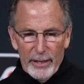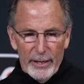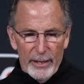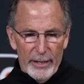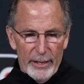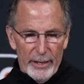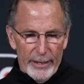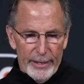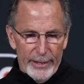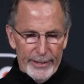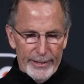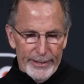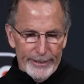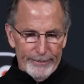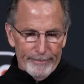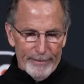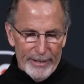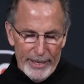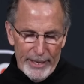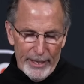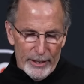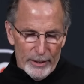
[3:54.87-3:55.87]

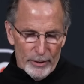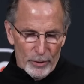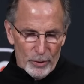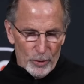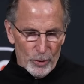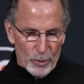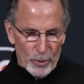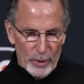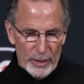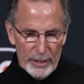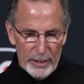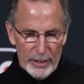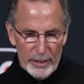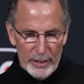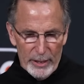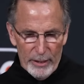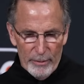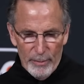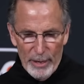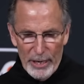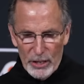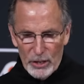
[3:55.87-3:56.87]
So
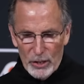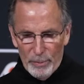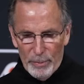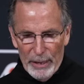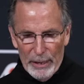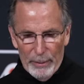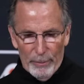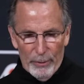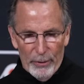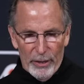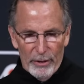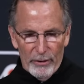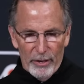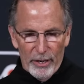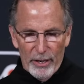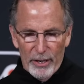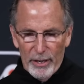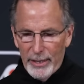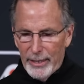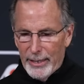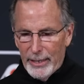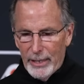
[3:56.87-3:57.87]
he makes a big play
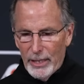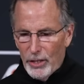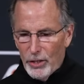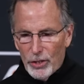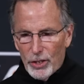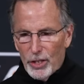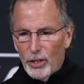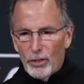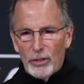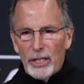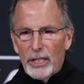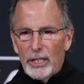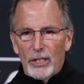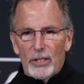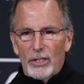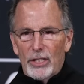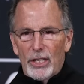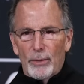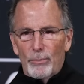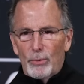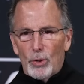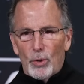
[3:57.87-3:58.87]
there. Still need to
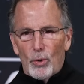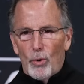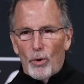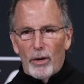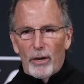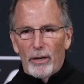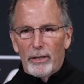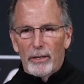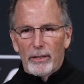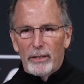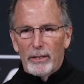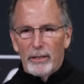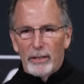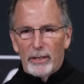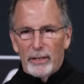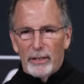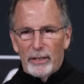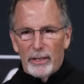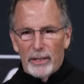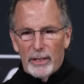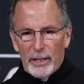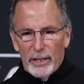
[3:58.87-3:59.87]
see him score.
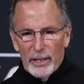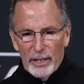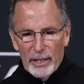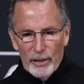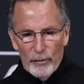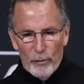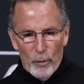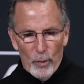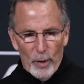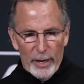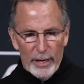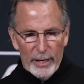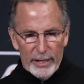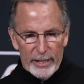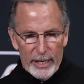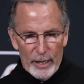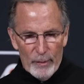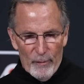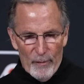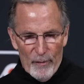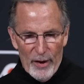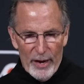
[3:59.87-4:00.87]
If we're going to
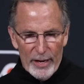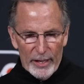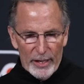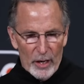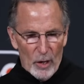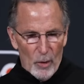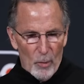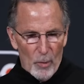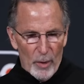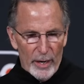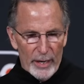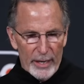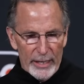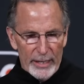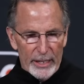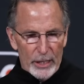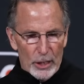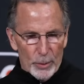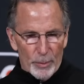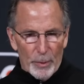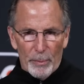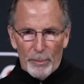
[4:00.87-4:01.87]
keep finding our way, he
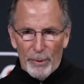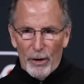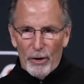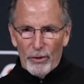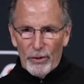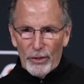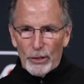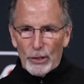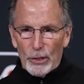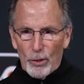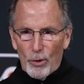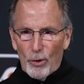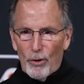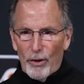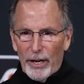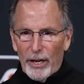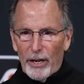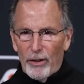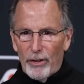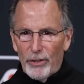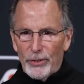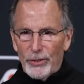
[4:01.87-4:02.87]
needs to be part of the
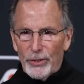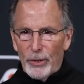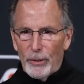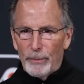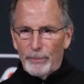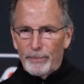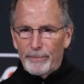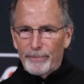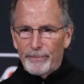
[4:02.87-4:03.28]
scoring also.